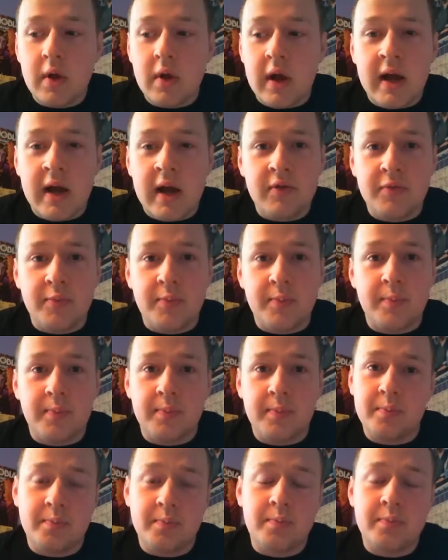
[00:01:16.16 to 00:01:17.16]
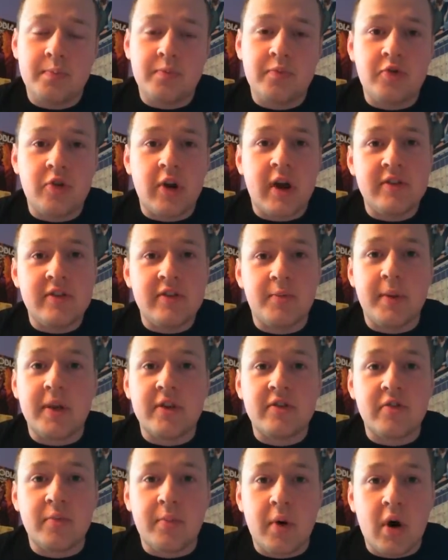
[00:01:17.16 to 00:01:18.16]
I've tried to
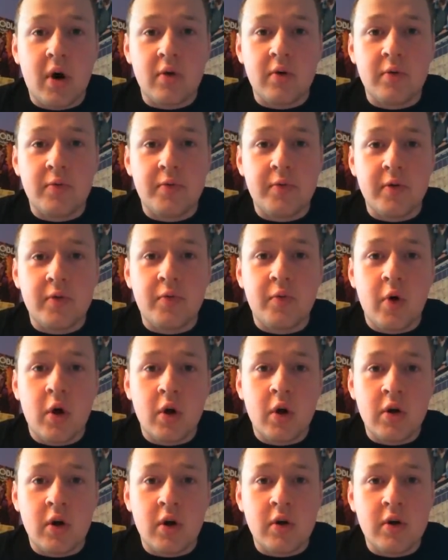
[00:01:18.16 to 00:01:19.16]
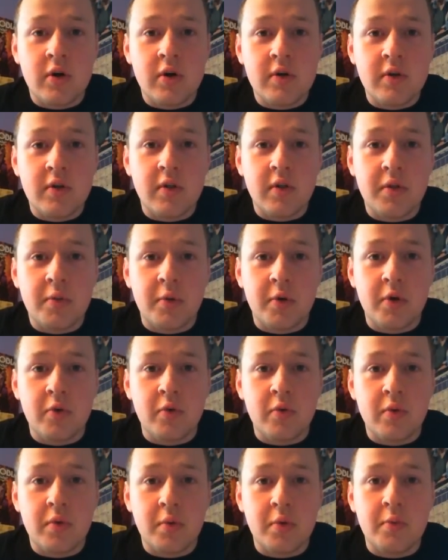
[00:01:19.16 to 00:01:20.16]
be a supporter of Warnock
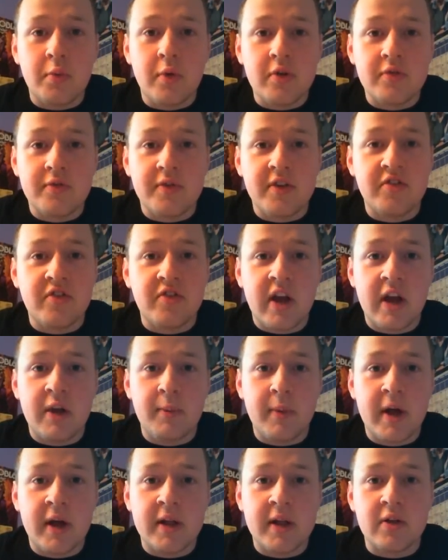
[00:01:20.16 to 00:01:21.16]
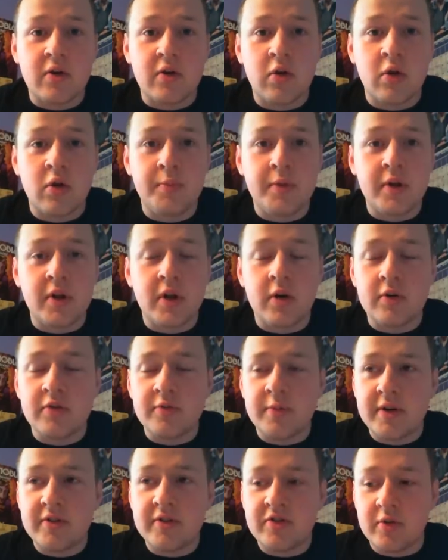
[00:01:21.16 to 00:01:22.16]
through most of his time at the club, you know,
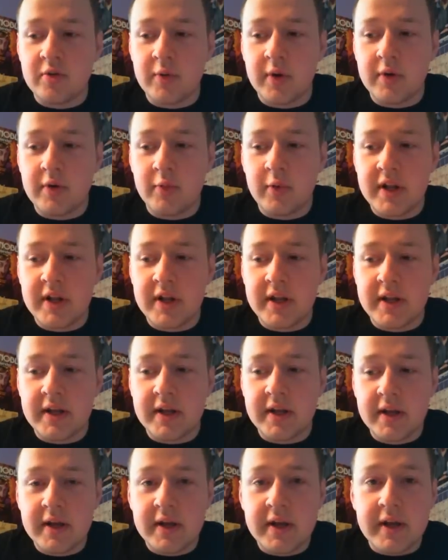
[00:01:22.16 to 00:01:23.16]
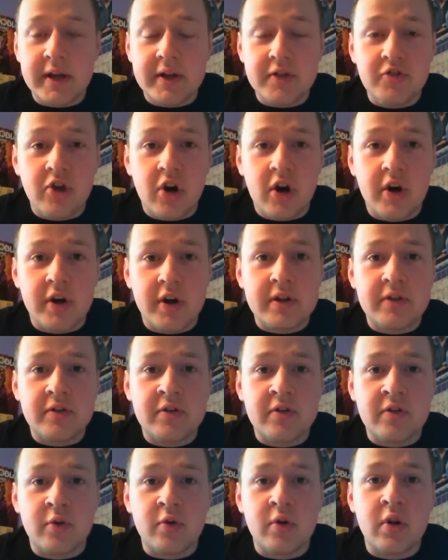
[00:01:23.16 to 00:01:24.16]
especially when he
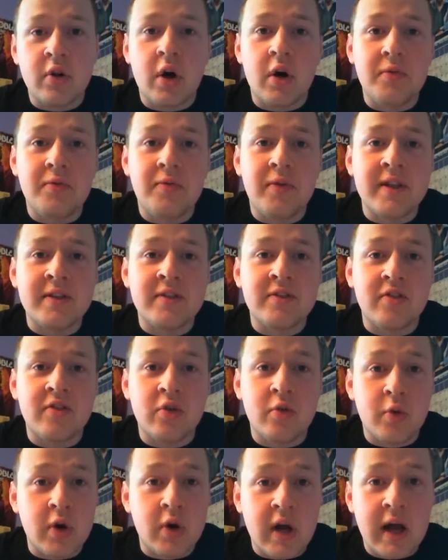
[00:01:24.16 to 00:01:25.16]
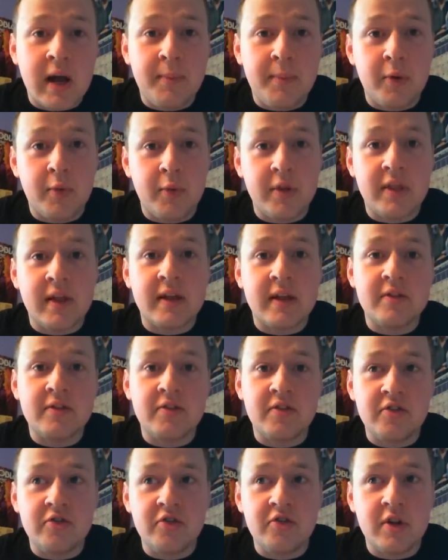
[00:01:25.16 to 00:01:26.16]
joined. There were a lot of fans that weren't happy with that
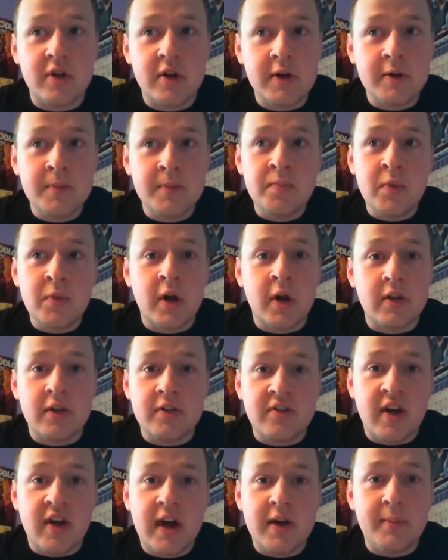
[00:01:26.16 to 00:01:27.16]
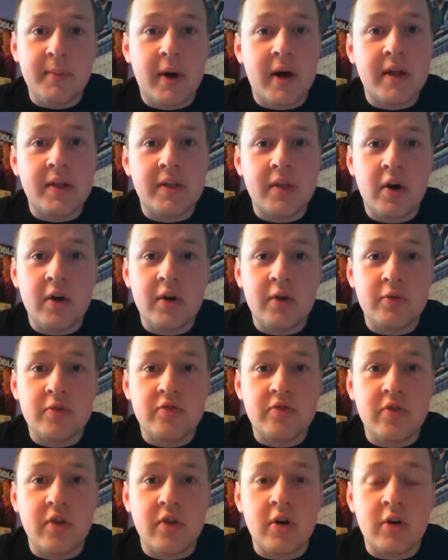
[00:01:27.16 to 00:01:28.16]
decision. At the time, I thought it
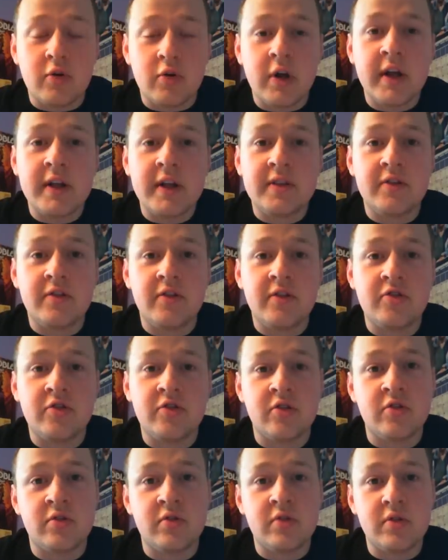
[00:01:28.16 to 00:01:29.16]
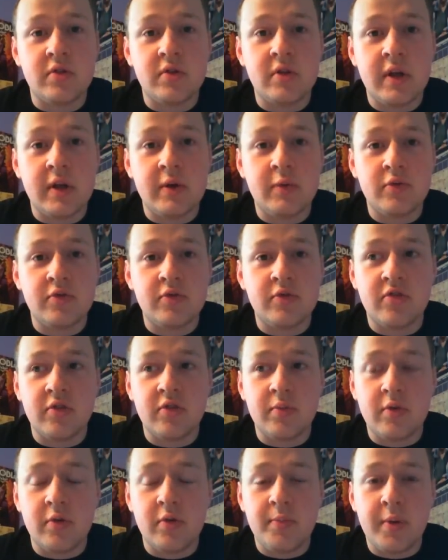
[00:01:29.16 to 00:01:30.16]
was a great decision. He was
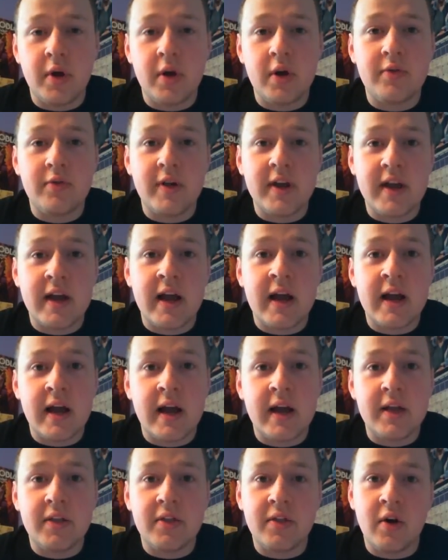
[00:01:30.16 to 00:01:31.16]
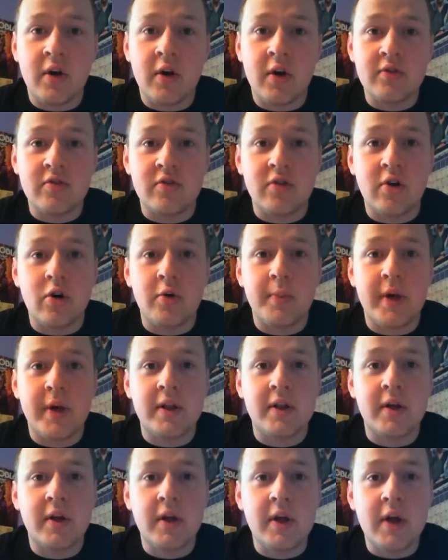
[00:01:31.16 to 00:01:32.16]
the perfect guy, I thought, to come
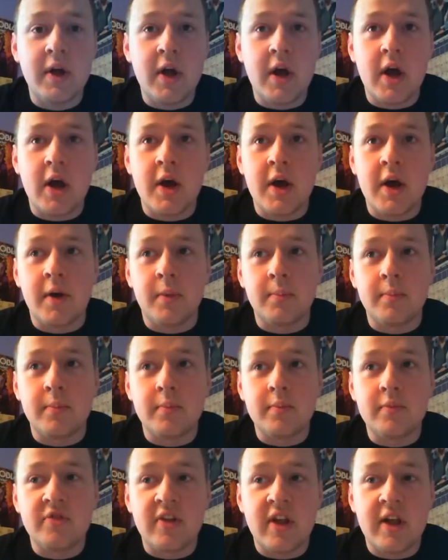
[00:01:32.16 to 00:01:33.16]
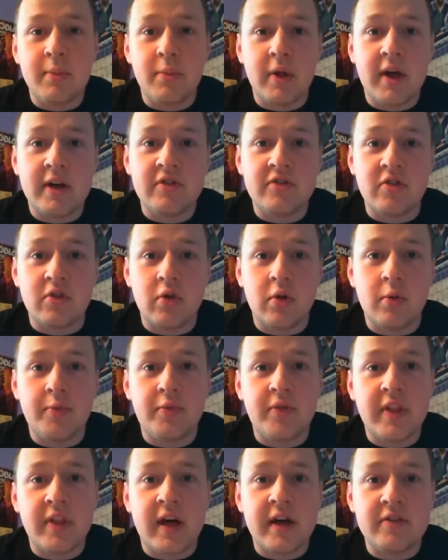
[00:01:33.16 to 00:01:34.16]
in, stabilise the
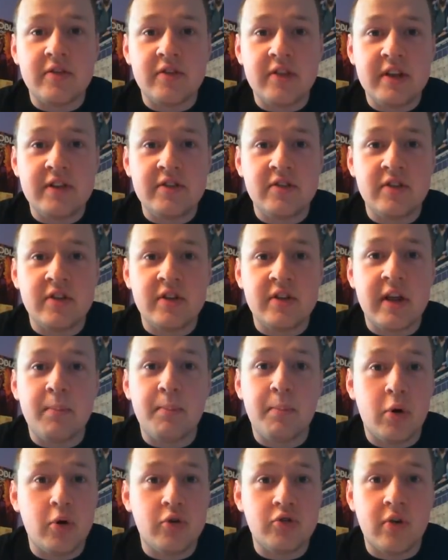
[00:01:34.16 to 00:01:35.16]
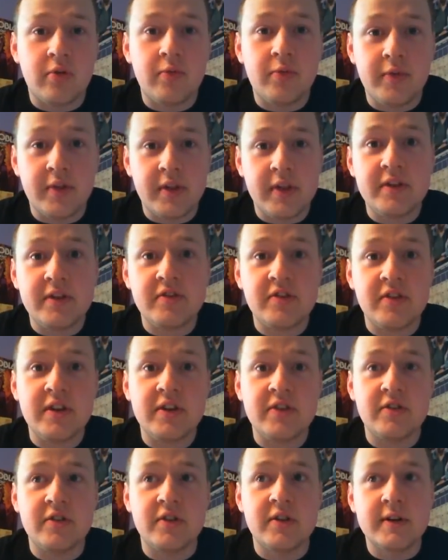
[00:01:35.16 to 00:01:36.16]
club for that season and then push on for this
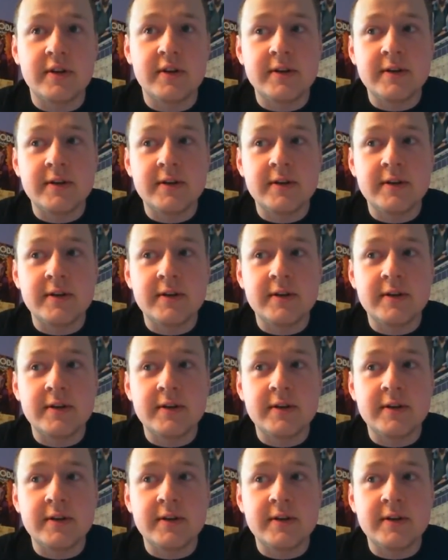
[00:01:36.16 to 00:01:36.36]
season.